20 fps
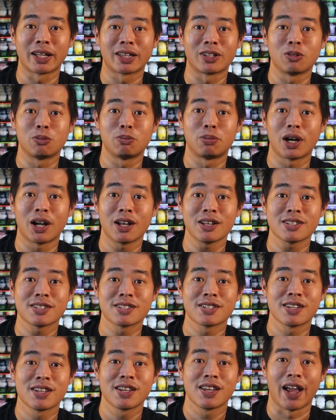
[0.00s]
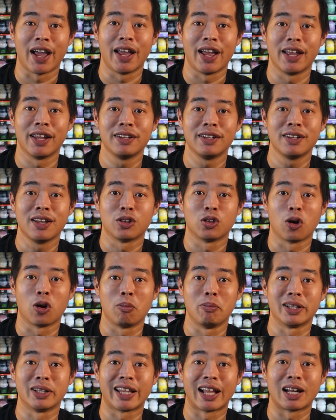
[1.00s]
metal brass and
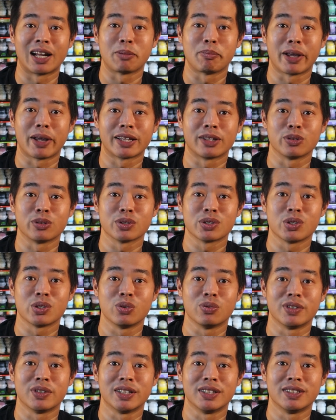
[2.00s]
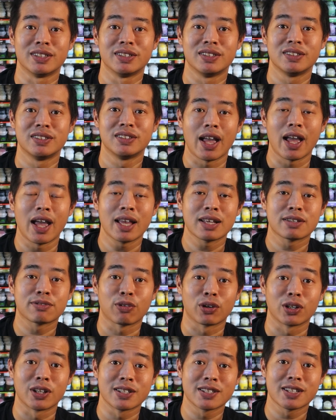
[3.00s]
non-metallic metal silver. As
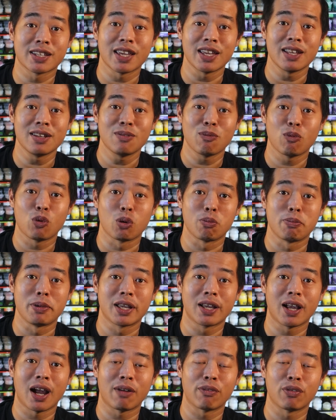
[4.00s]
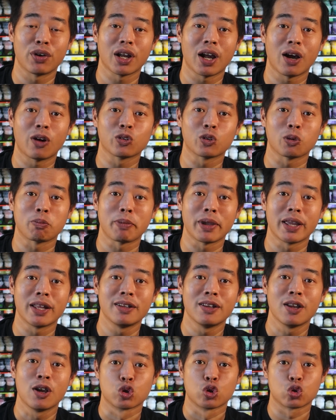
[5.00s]
for the skin, we'll be covering how to
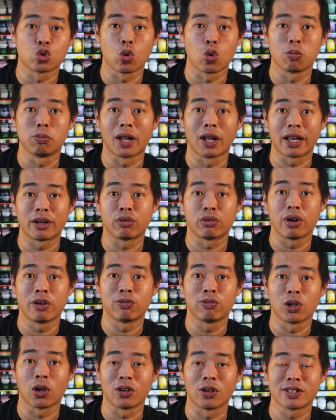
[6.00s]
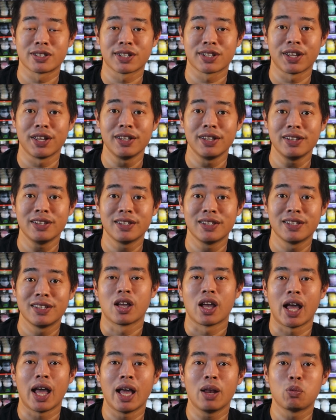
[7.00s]
paint Soulblight Gravelord skin
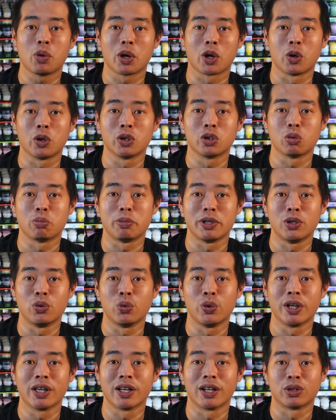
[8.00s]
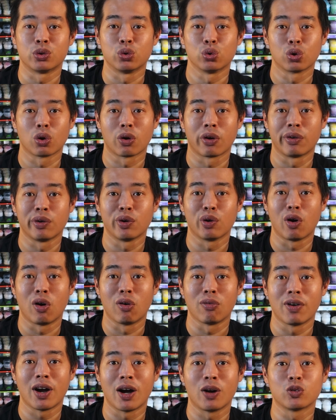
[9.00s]
and we're going to be doing a tutorial
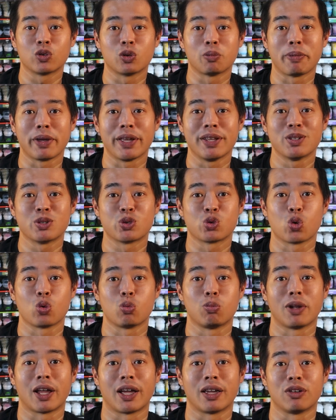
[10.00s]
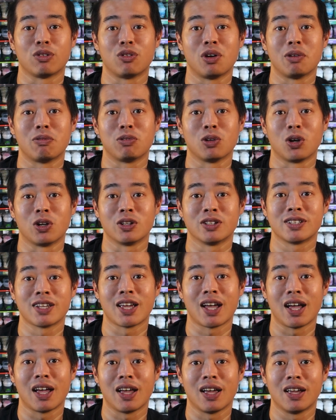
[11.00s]
of how to paint Soulblight Grave
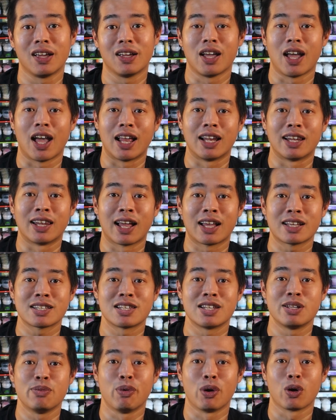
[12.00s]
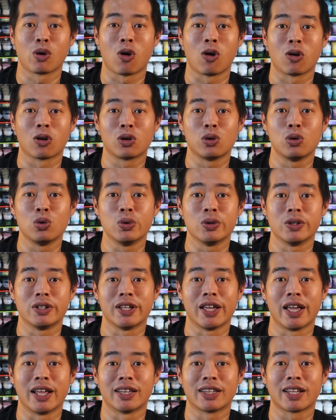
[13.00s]
hair. And lastly, we'll conclude
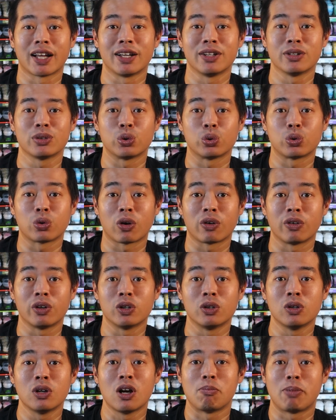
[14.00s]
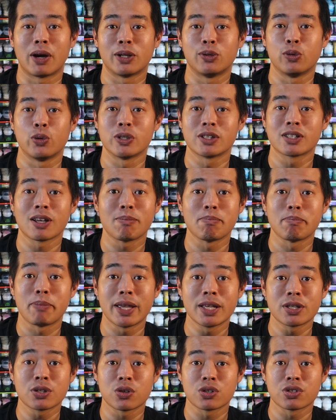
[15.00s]
the entire tutorial by doing some
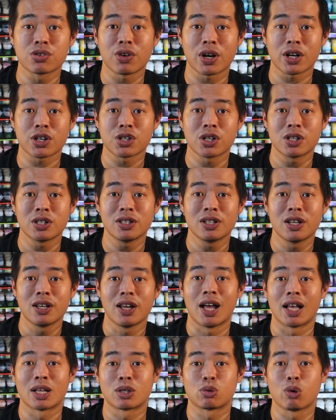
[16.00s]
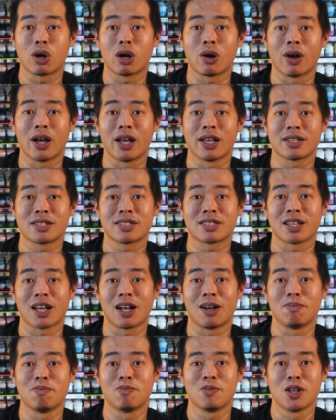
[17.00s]
base construction as well as
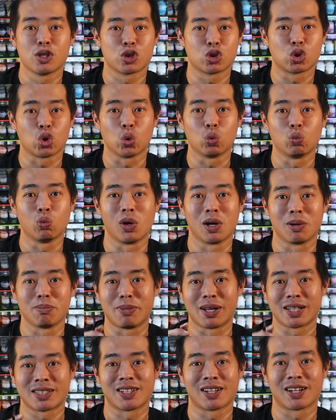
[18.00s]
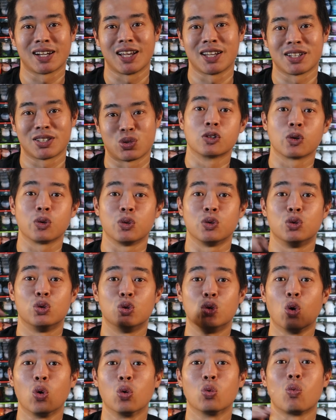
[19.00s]
some stonework masterclass, so you
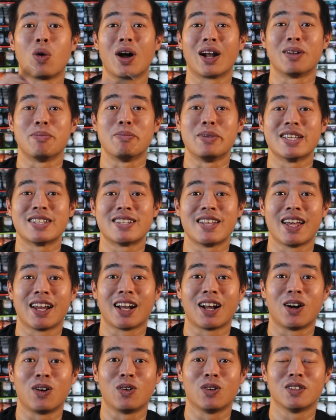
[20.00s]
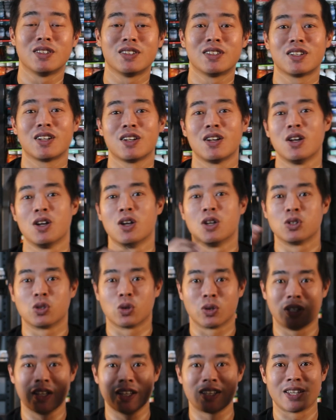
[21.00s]
don't want to miss that out.
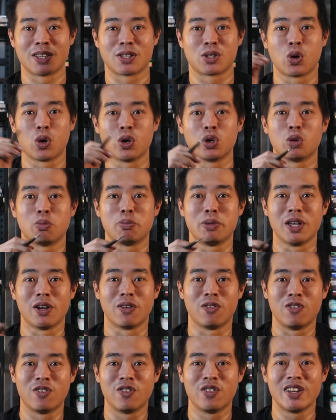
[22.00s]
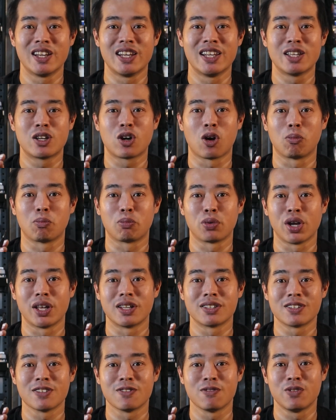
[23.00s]
So this is going to be a really
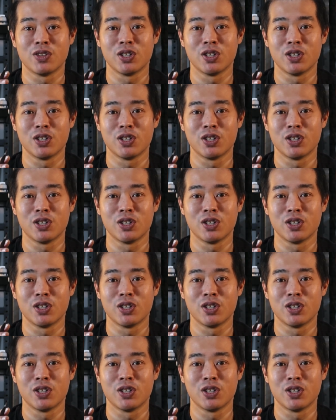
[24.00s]
comprehensive